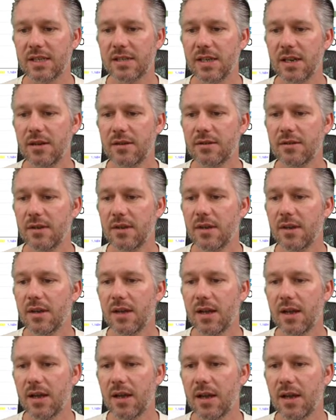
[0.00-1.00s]
So
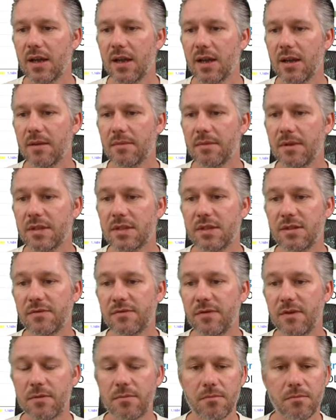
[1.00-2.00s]
this is
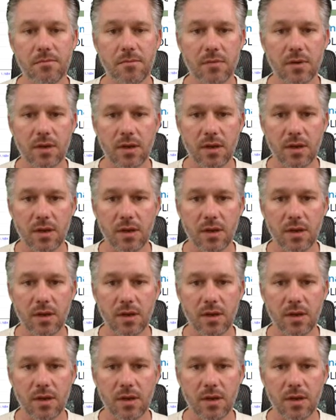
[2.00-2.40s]
from